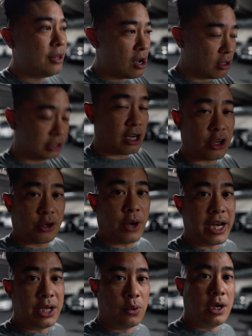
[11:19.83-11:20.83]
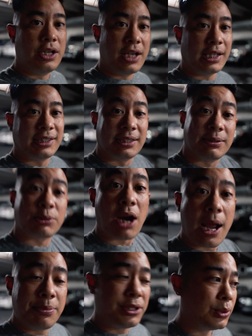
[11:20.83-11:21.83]
I'll start creating one. You guys
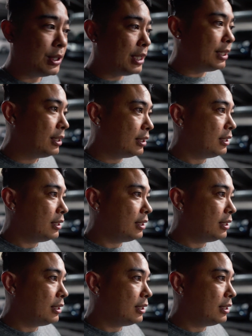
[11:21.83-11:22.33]
subscribe to it.